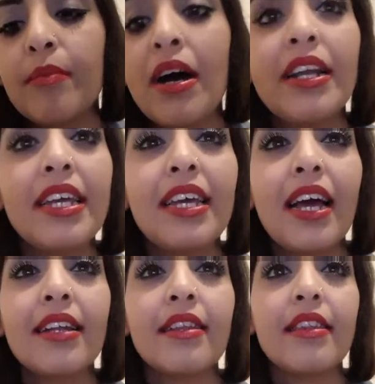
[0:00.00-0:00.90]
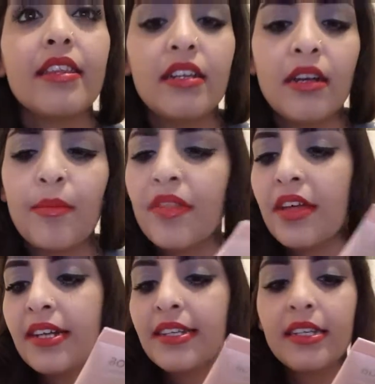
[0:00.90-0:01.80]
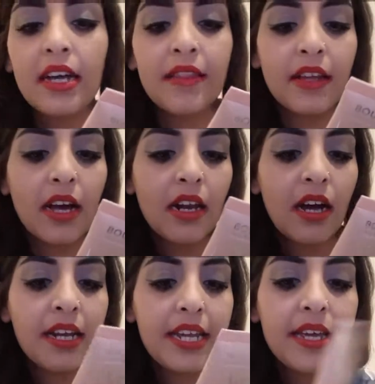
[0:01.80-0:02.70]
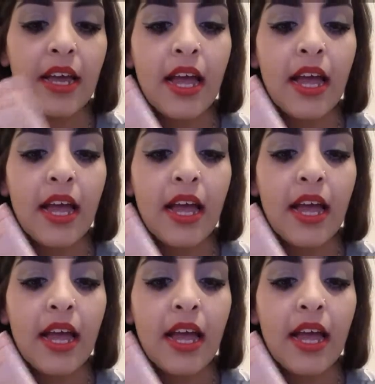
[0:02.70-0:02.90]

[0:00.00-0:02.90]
honey, and number 30 in the colour honey,